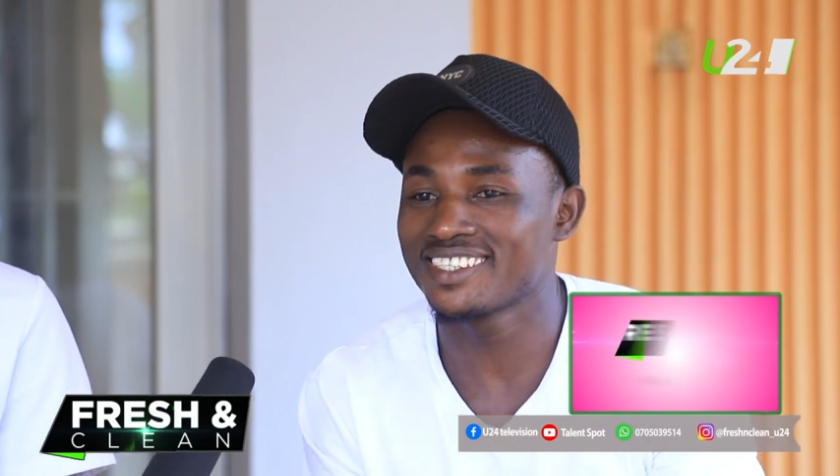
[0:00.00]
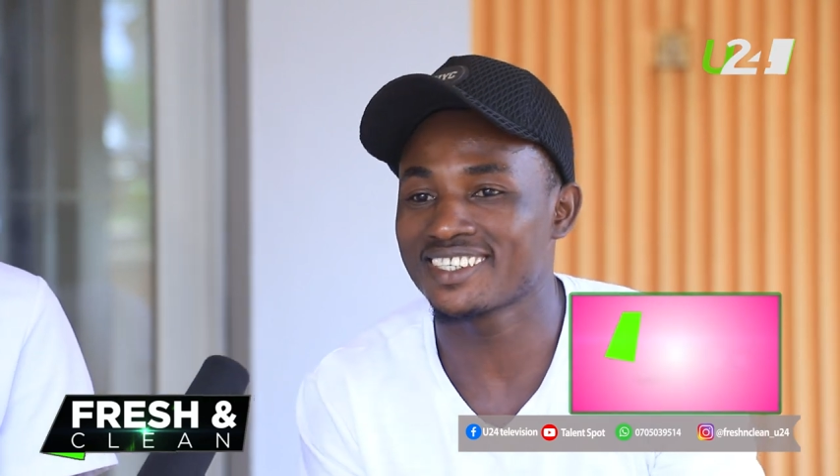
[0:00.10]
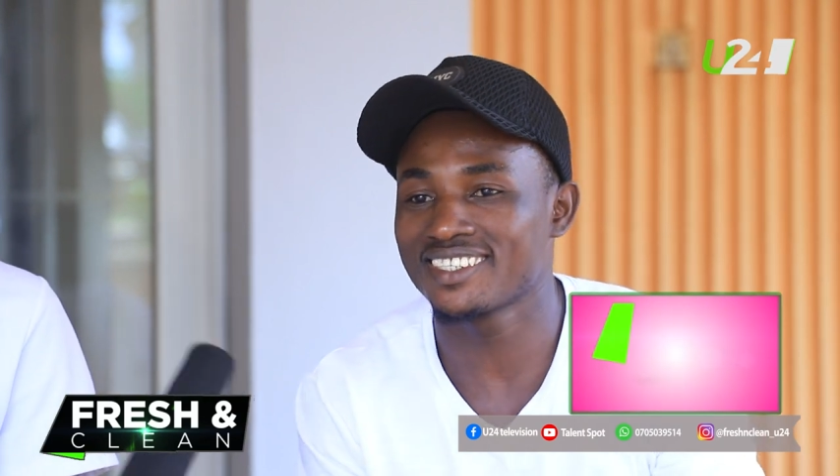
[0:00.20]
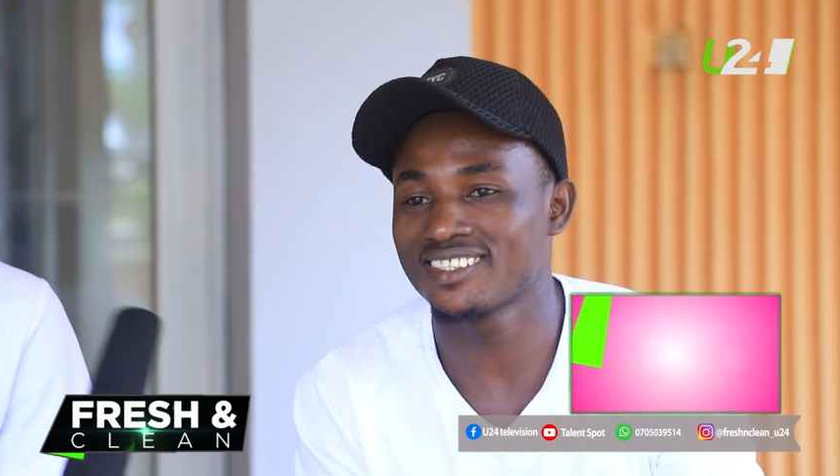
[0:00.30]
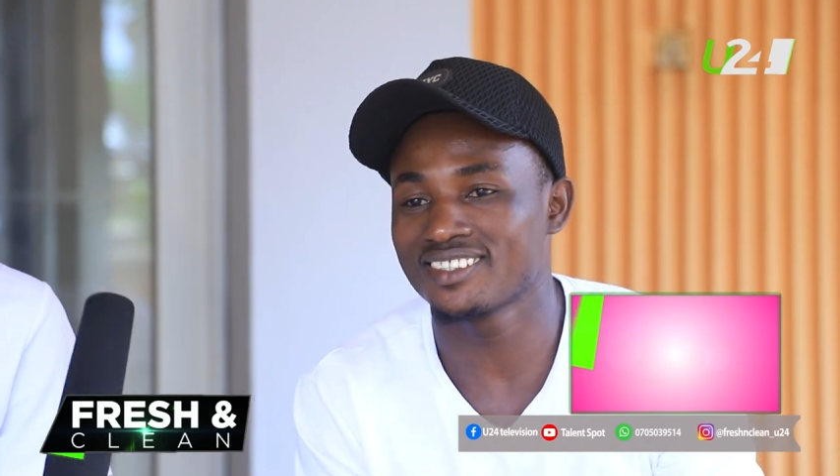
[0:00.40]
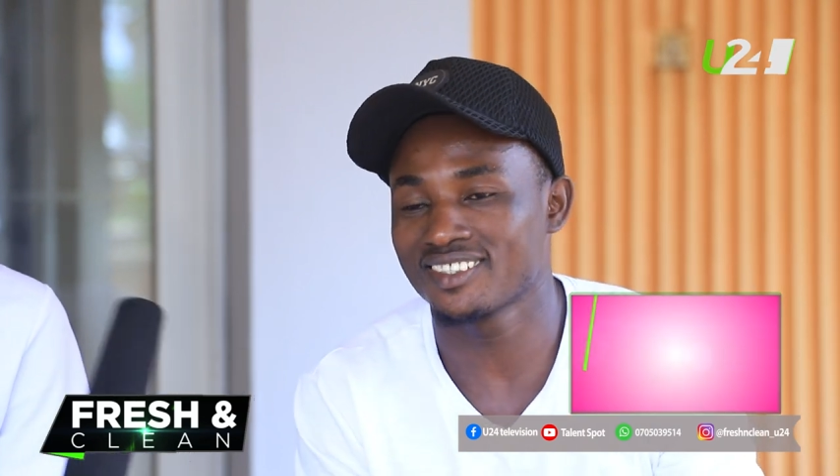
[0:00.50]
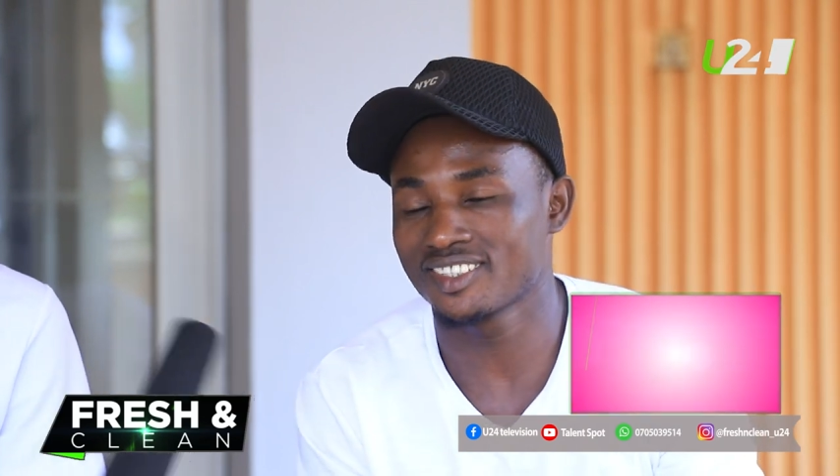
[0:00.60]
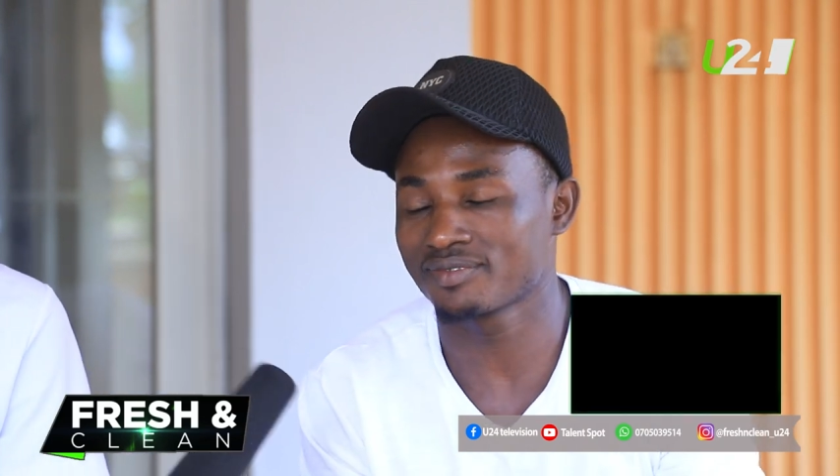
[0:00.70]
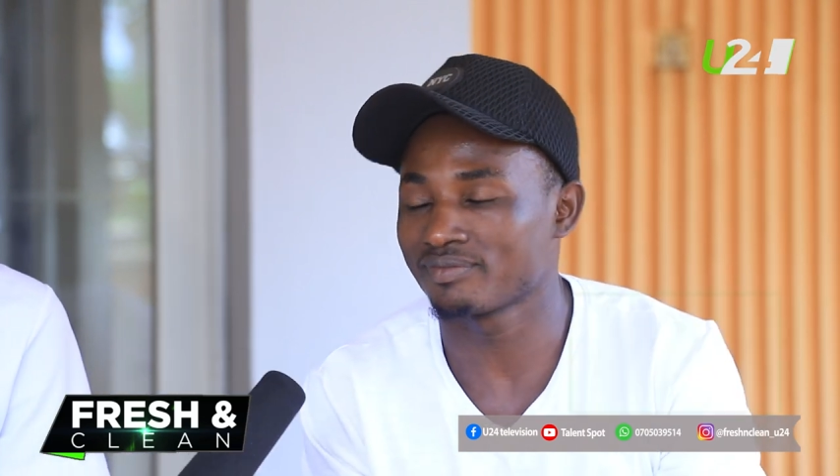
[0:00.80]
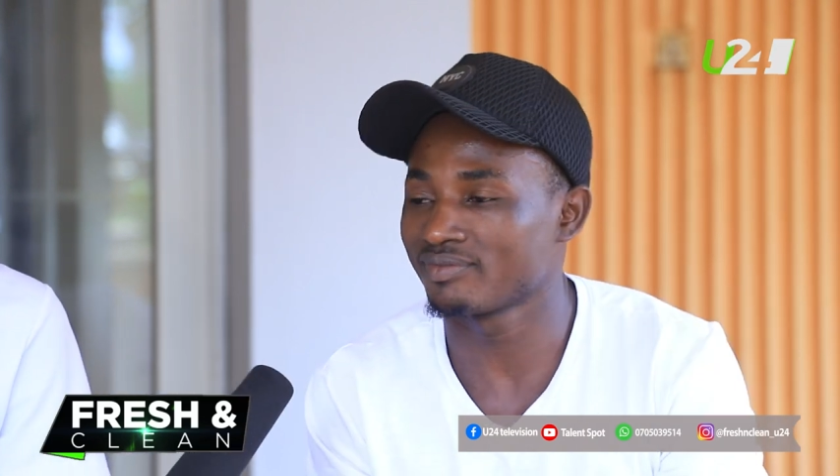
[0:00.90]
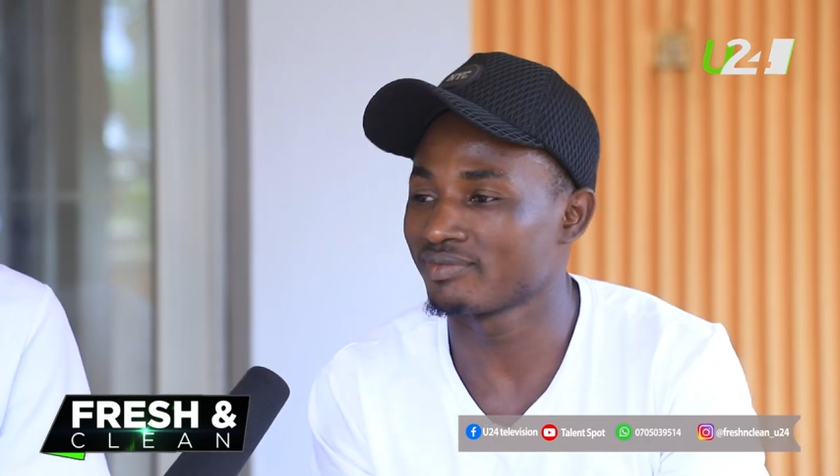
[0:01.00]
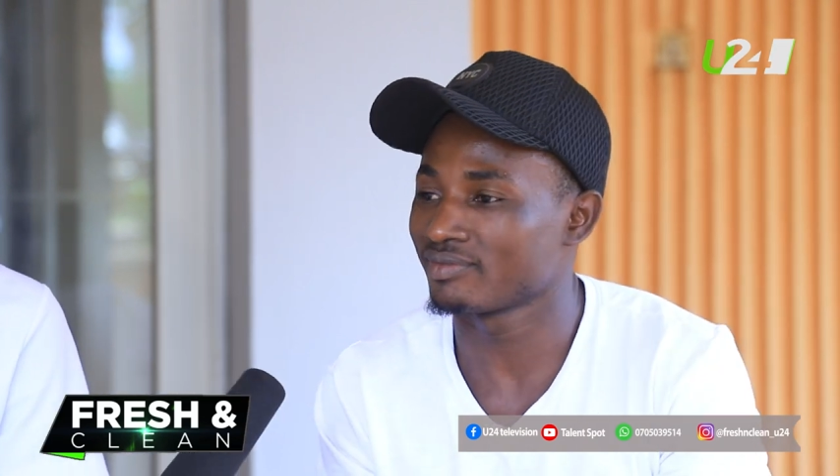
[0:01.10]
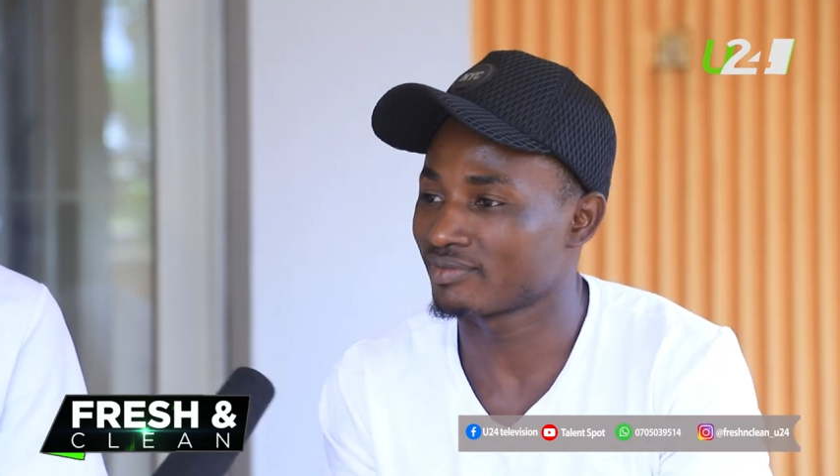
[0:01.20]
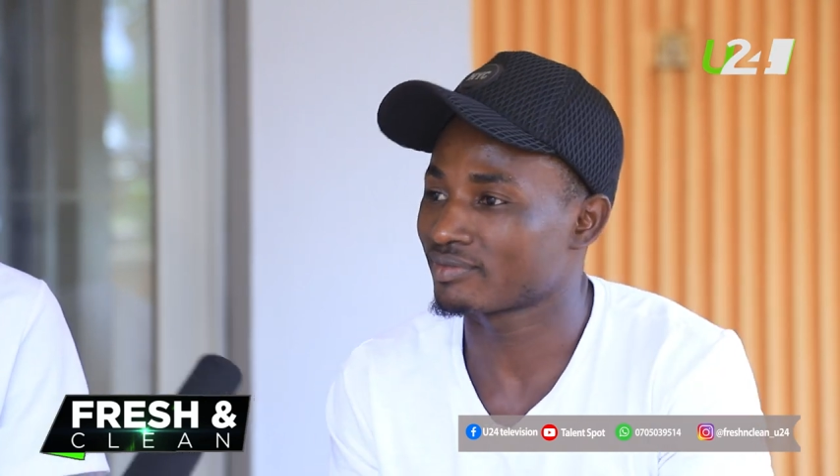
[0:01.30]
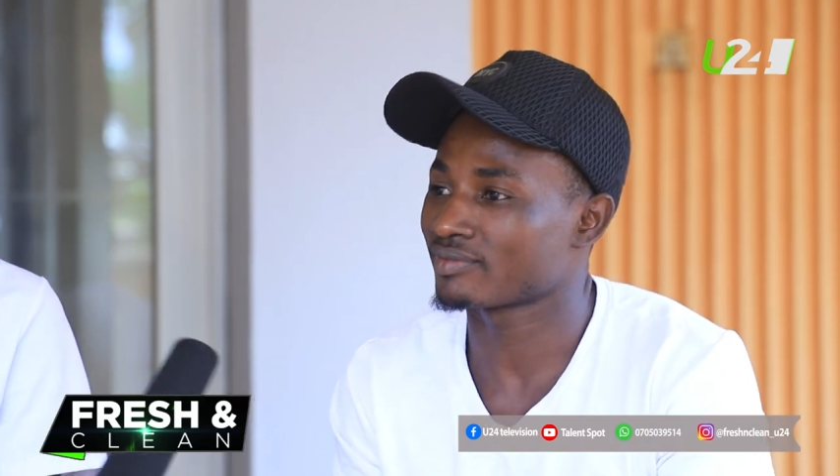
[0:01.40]
Wolabira abaina sente.
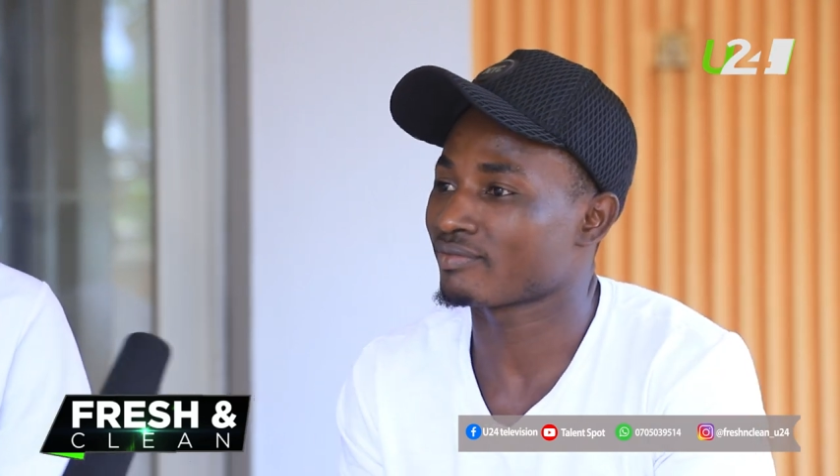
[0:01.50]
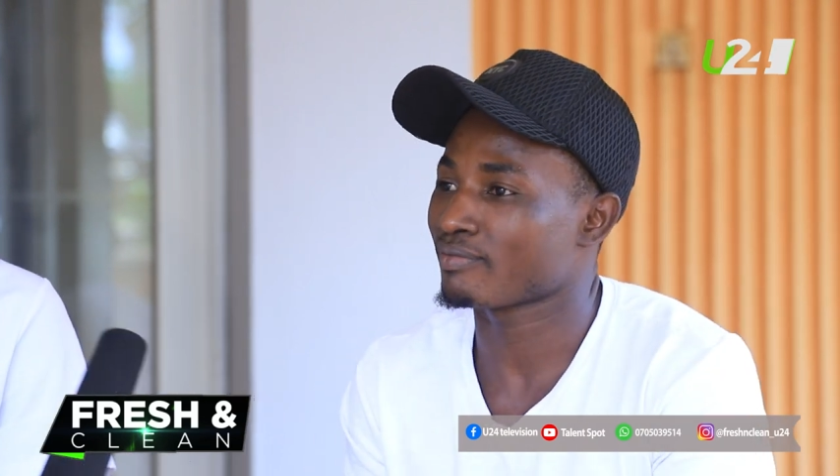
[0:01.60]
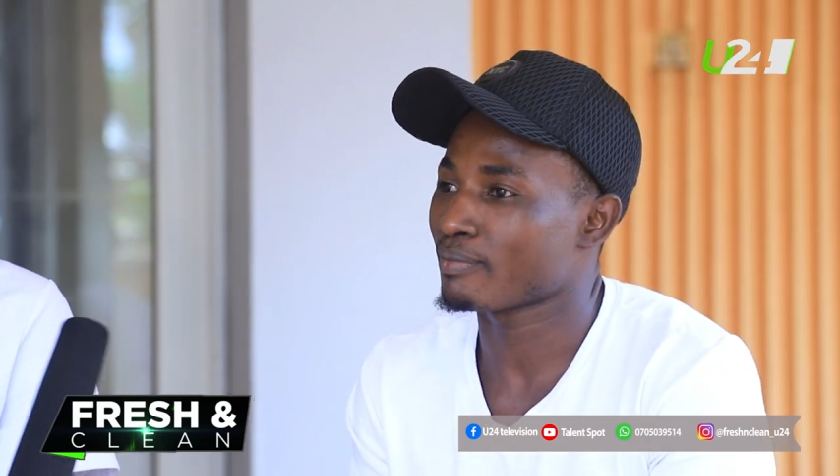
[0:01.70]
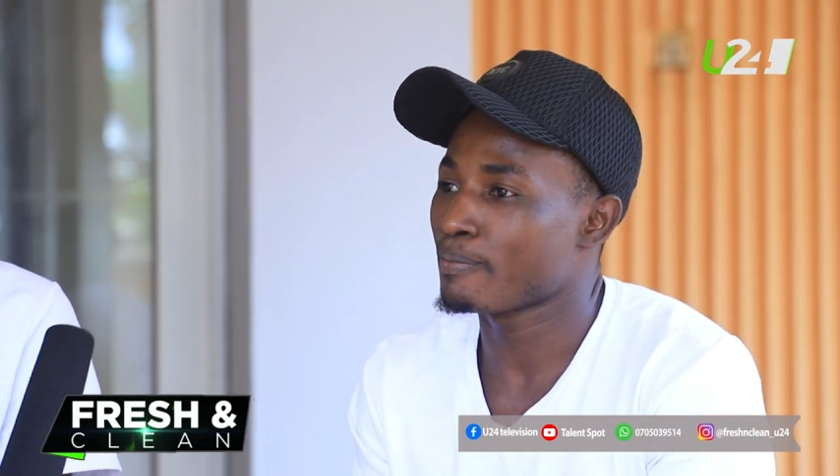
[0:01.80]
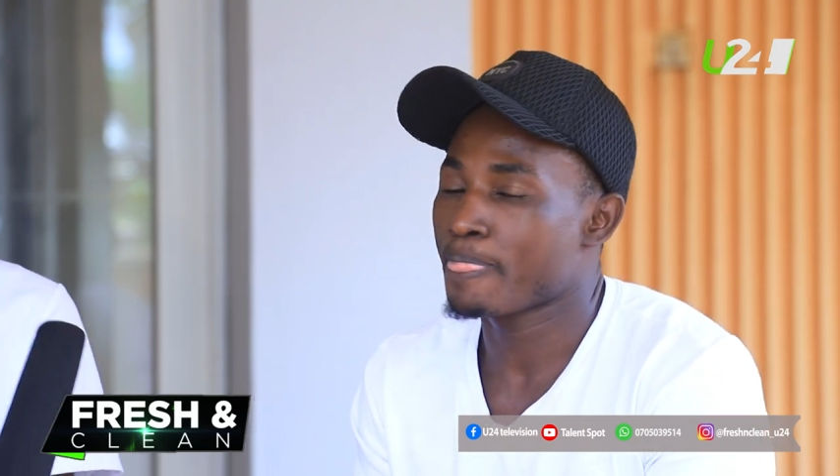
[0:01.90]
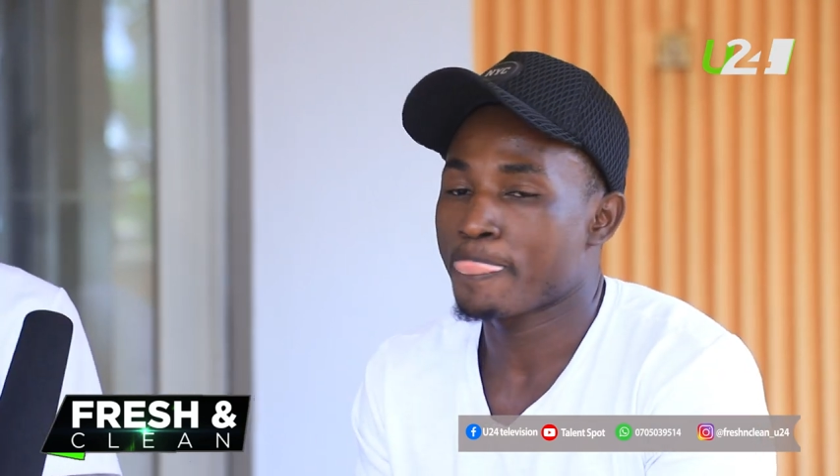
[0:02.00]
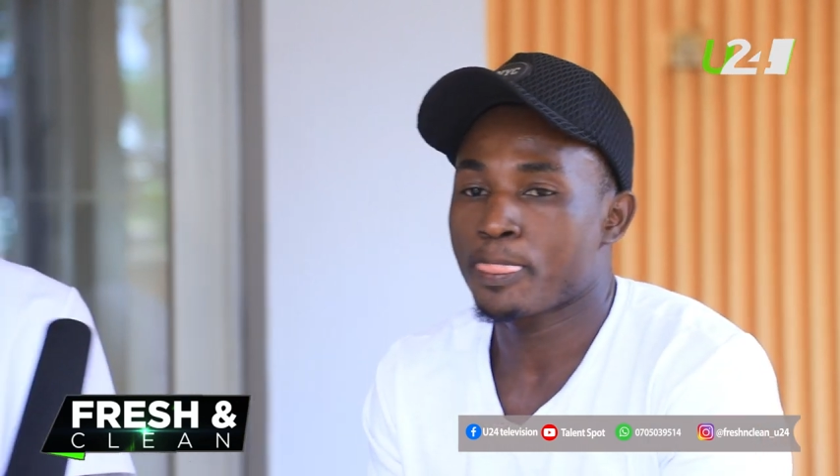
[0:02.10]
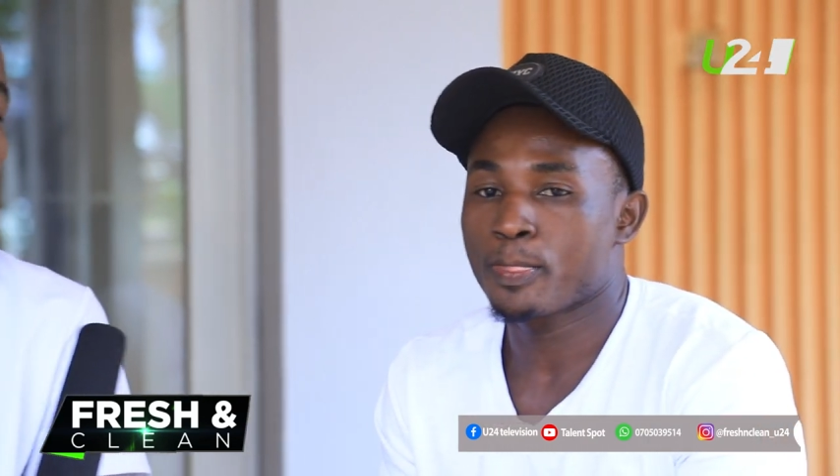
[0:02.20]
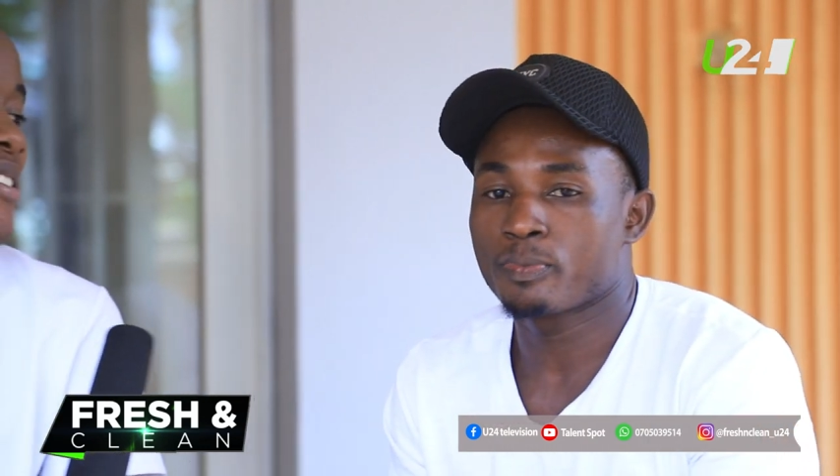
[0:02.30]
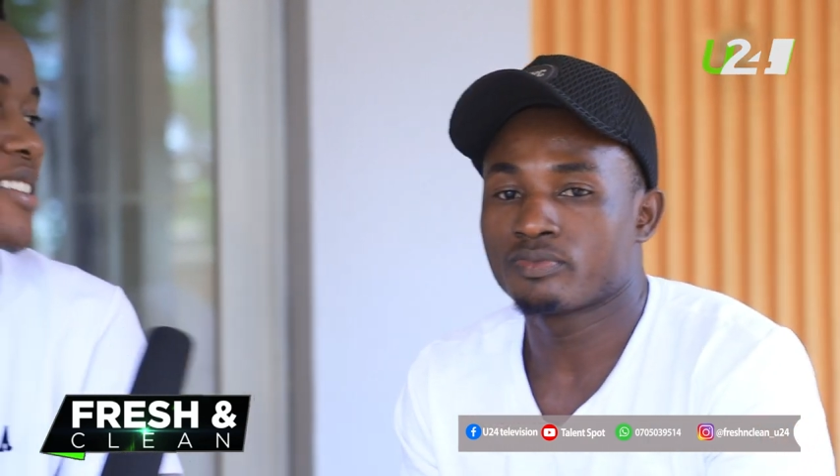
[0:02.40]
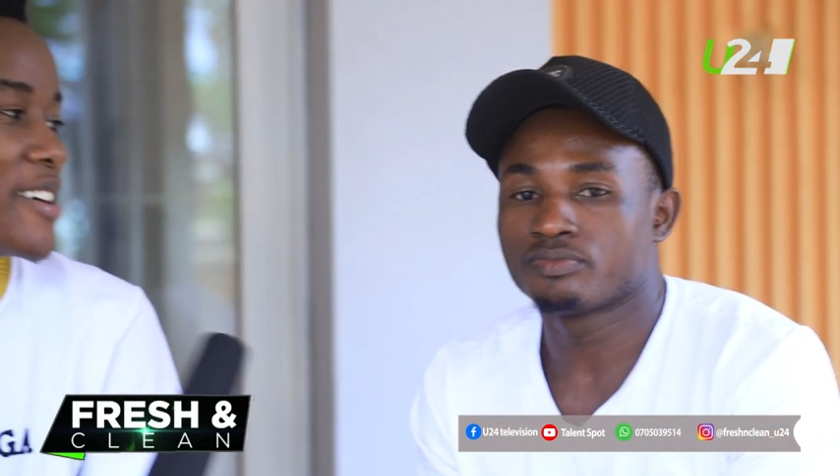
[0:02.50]
Anyway, your